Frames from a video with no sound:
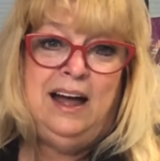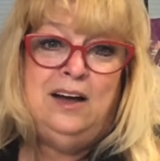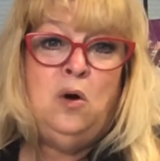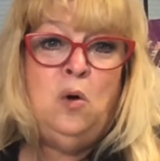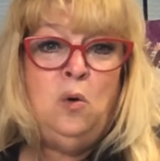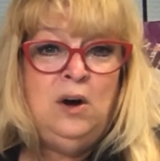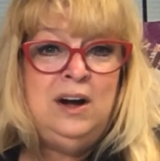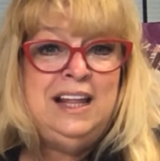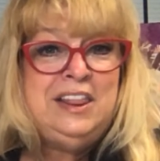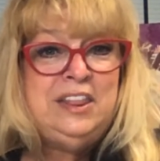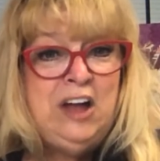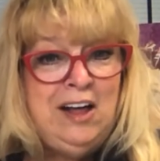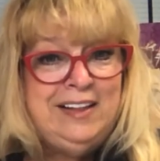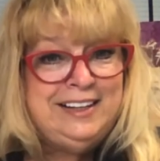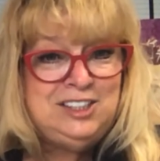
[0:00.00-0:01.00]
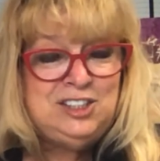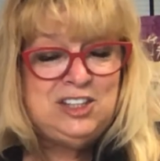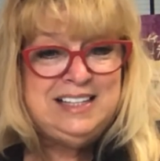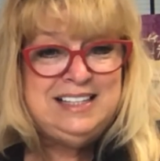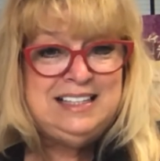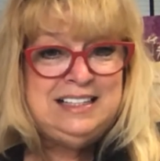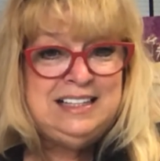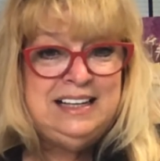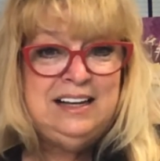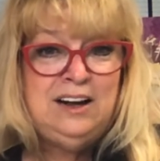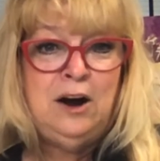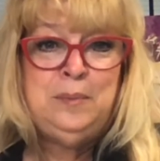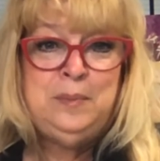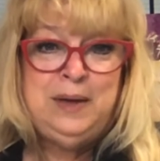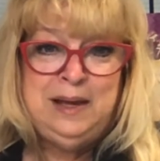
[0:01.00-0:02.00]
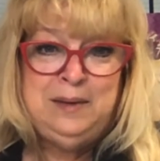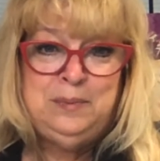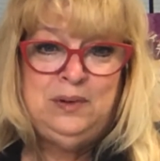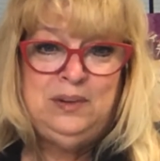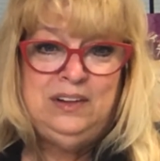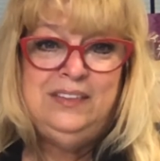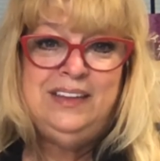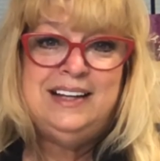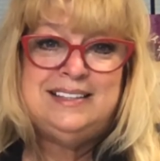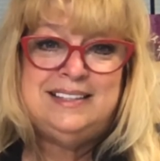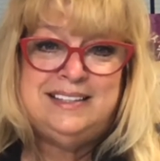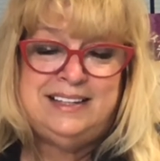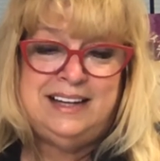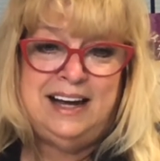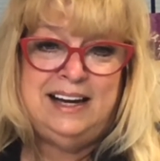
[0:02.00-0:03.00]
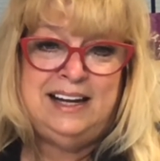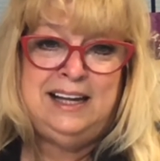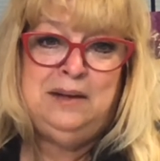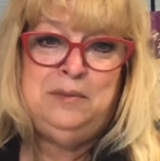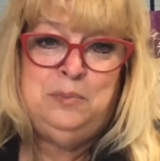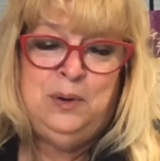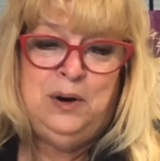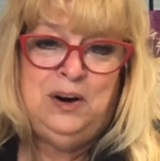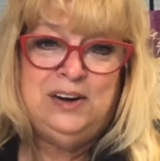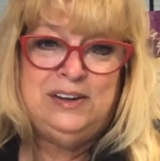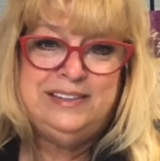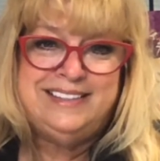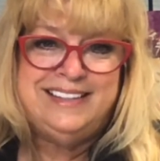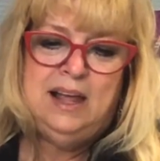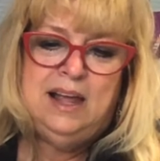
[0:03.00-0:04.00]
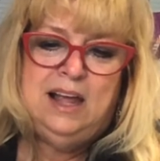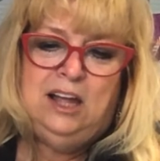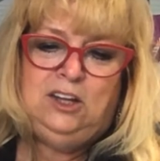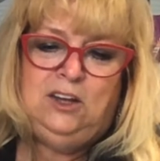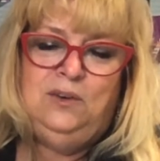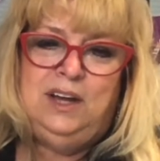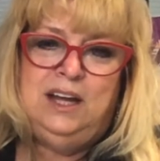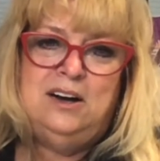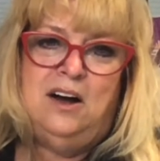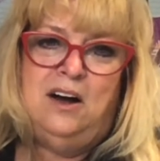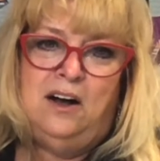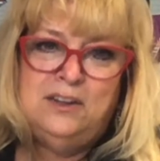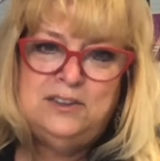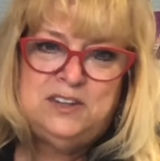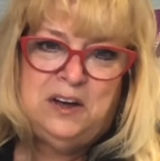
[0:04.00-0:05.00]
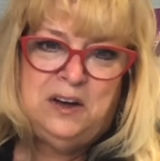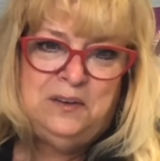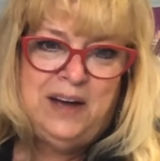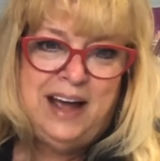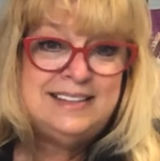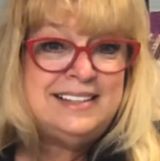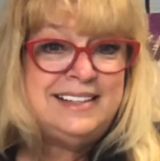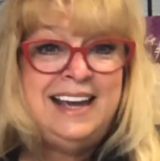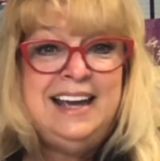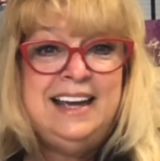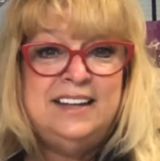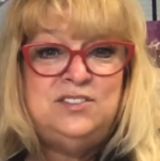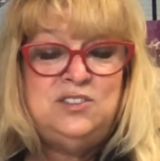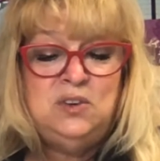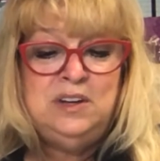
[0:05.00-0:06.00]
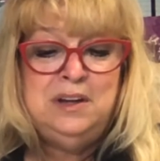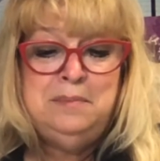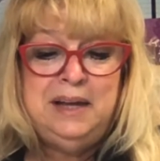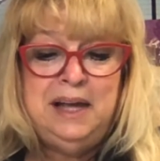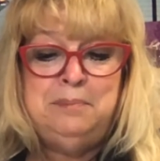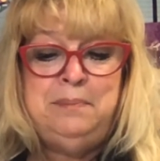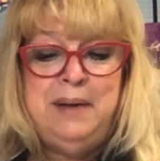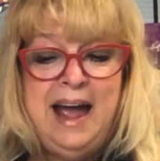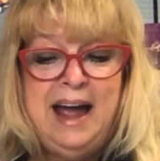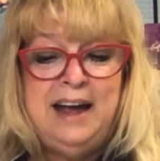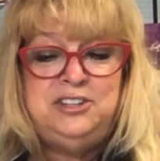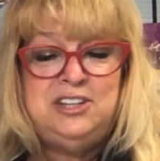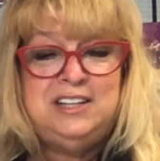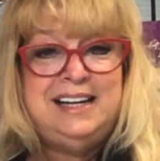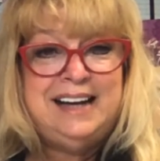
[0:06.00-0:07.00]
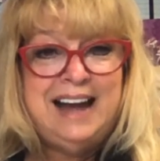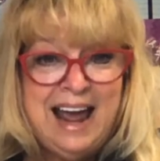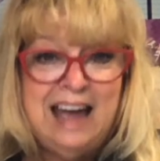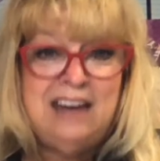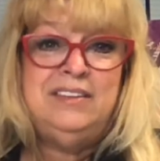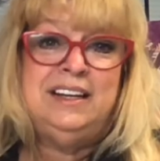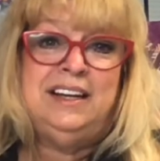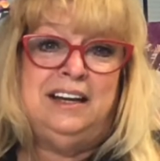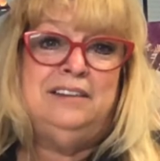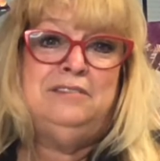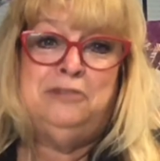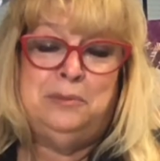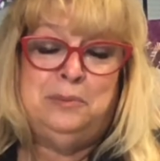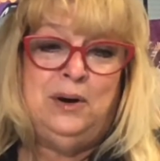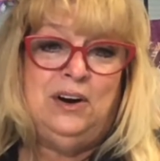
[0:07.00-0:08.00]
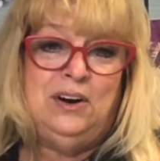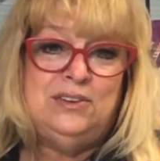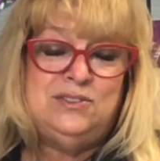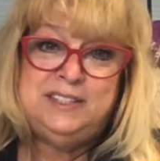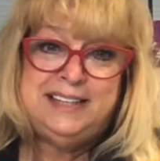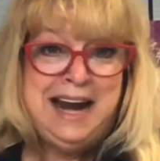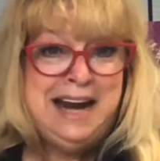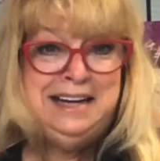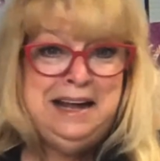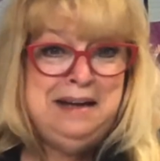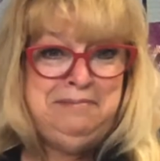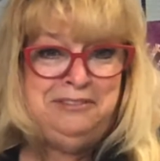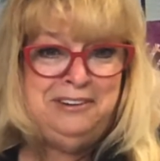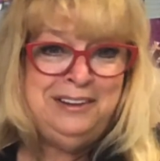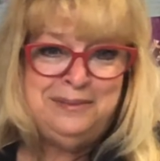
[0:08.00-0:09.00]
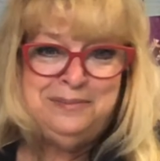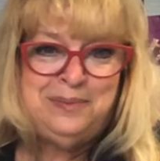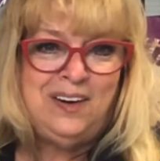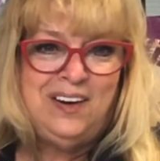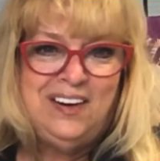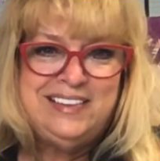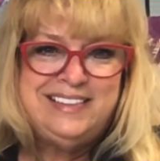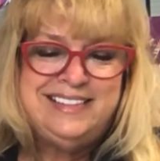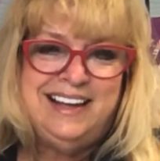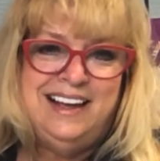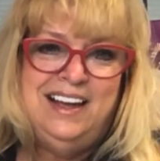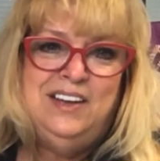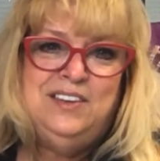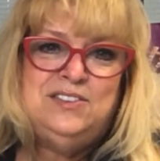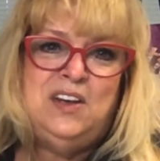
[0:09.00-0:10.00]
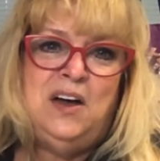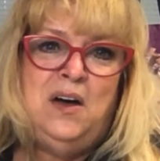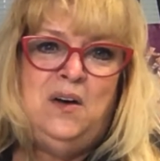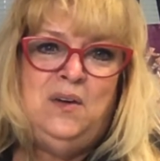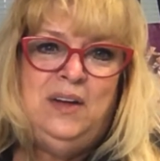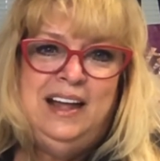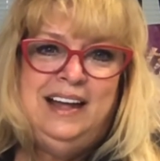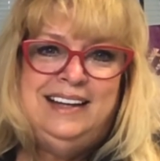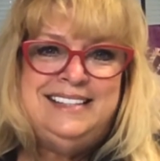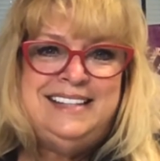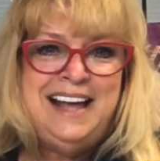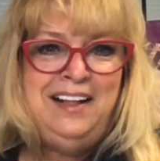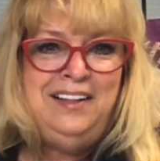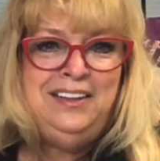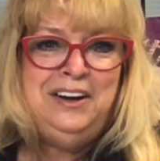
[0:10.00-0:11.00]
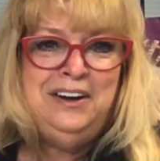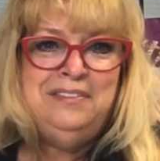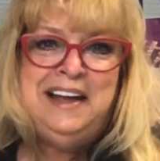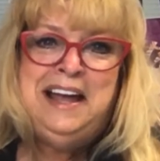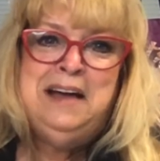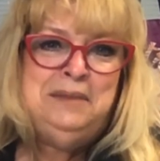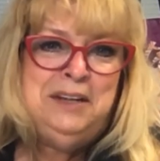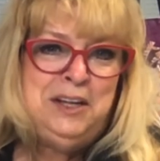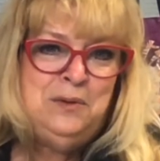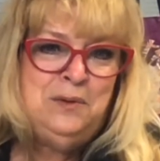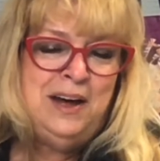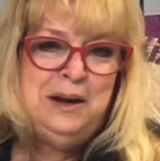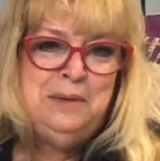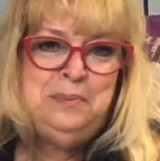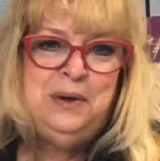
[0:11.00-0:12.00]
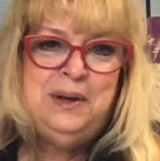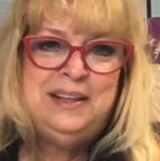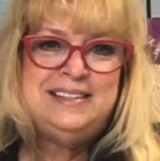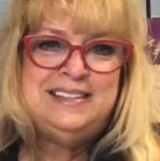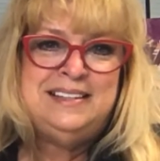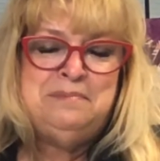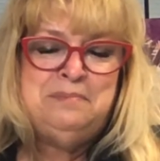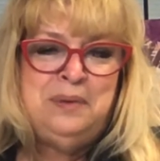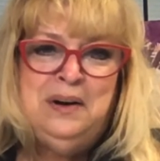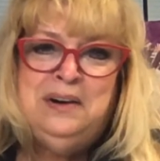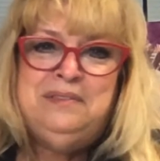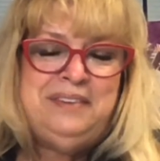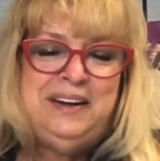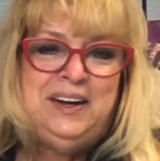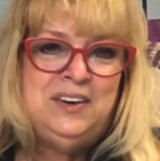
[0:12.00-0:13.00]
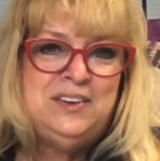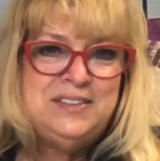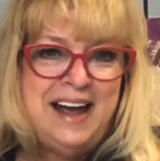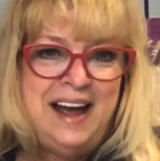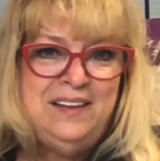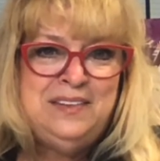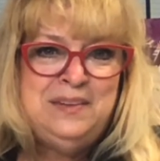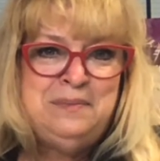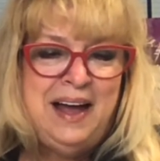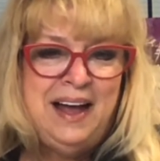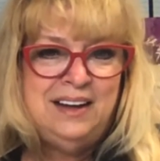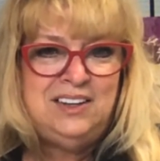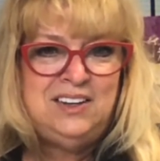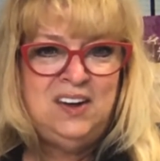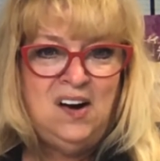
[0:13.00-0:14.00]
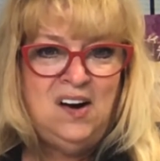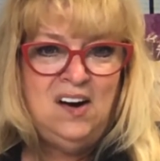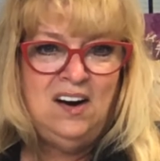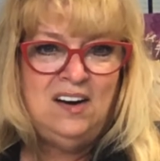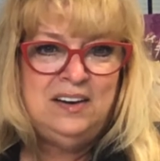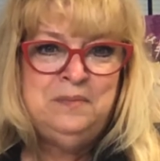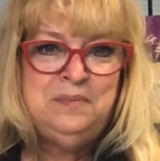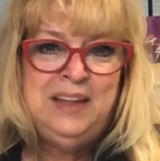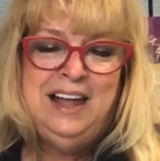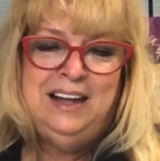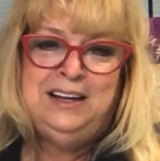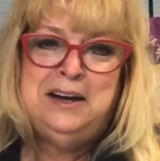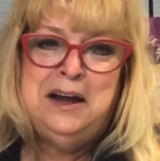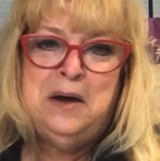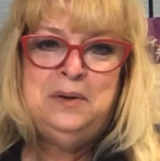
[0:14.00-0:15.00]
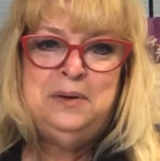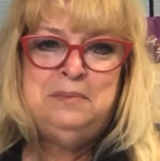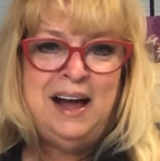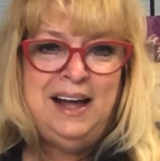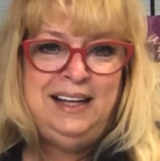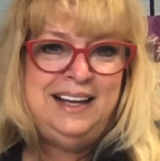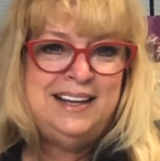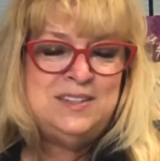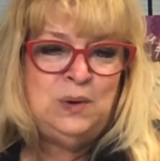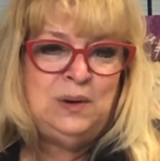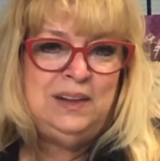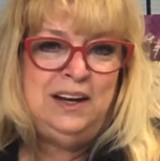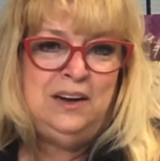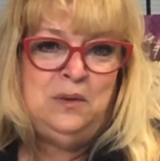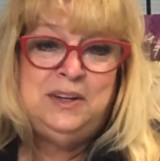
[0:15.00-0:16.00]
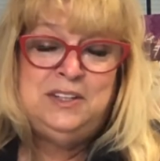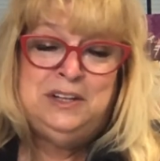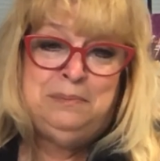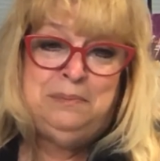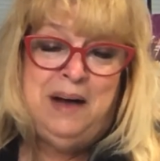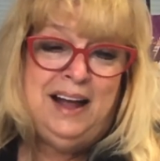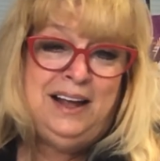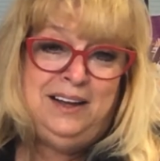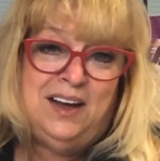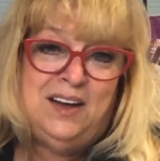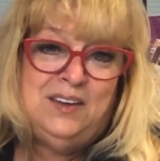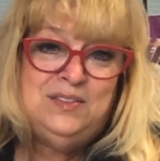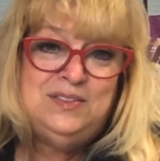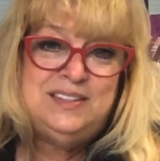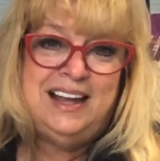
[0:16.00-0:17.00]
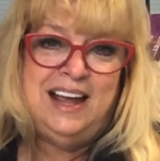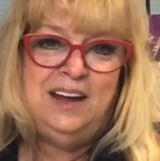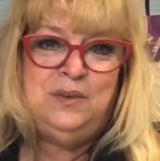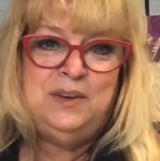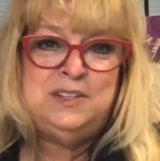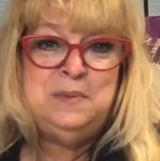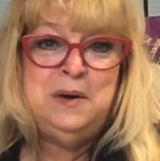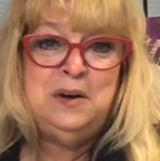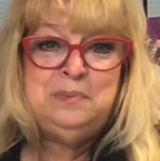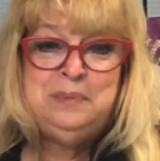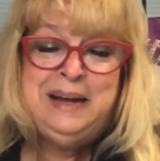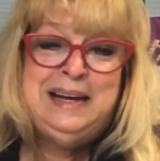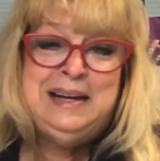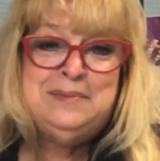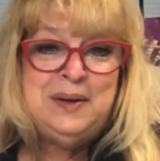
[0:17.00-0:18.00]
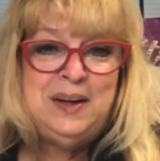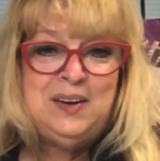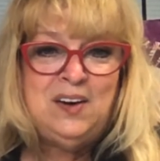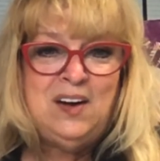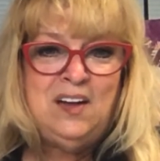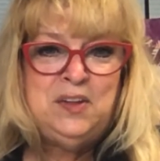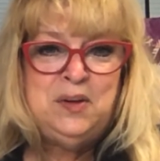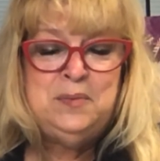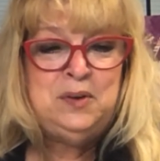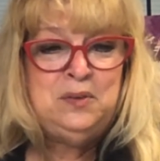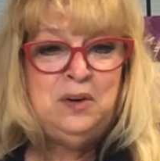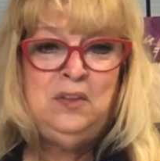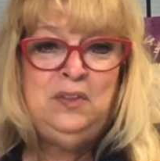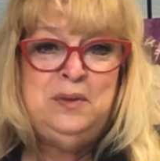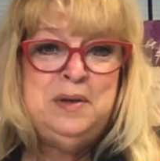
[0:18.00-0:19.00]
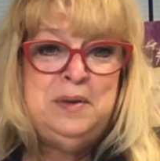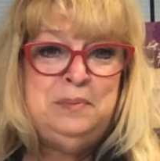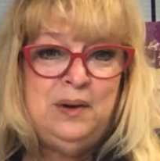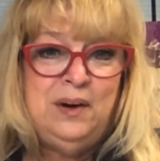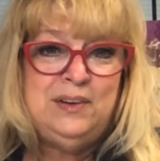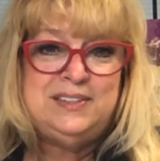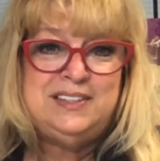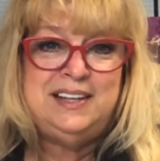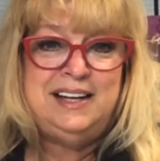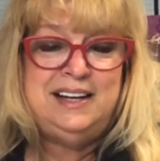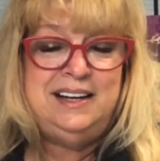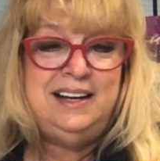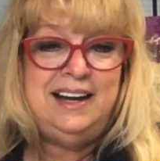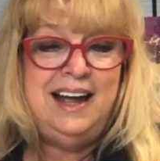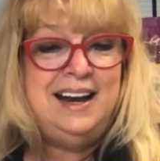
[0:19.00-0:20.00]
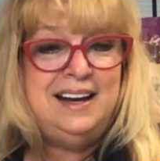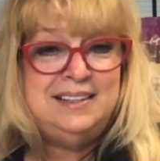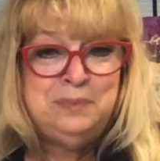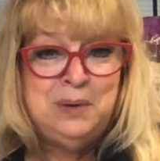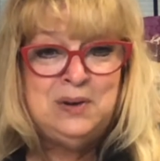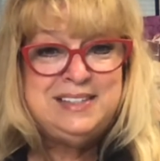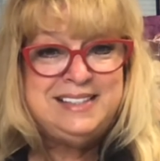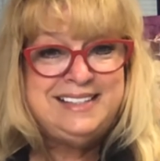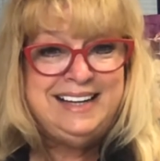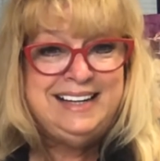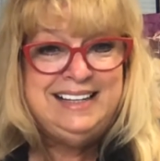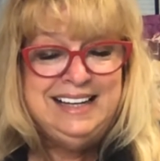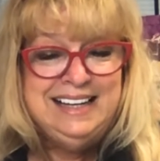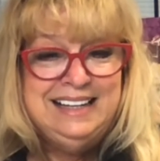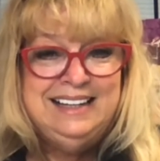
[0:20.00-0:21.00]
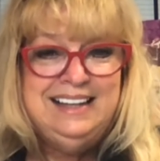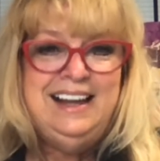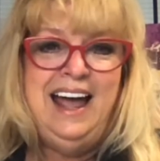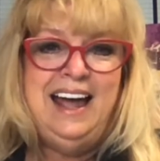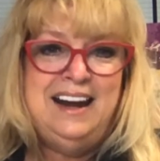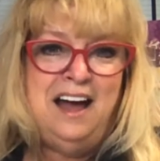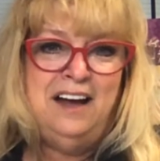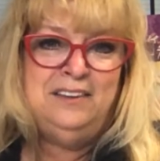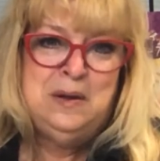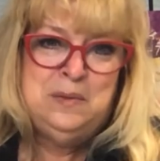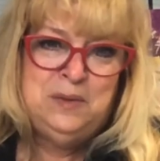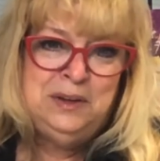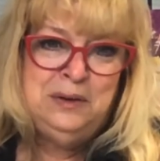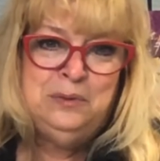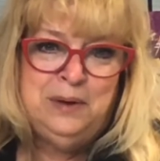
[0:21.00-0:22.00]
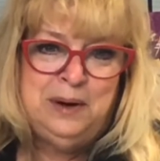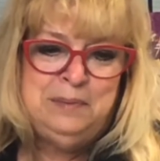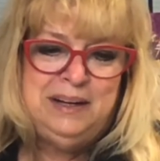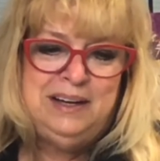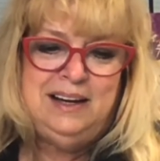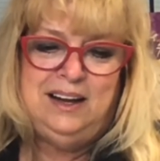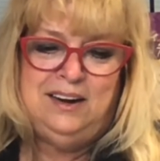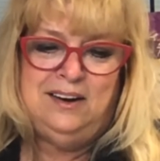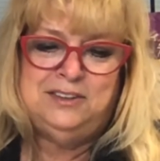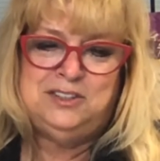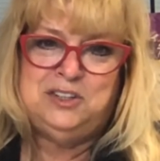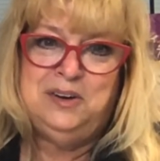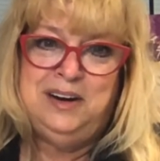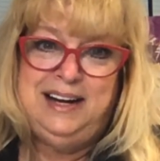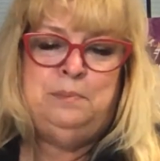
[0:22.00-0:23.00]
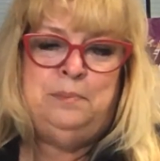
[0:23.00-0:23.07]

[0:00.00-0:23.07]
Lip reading: Ornithologists are people that study birds. You can also, as kids, you can be a passionate advocate for birds. Stand up for the birds. So tell your family you want to put some bird feeders out in the backyard. You know, when my kids were little, we took pine cones and we smeared peanut butter on them and rolled them in birdseed and hung them with a ribbon in our tree.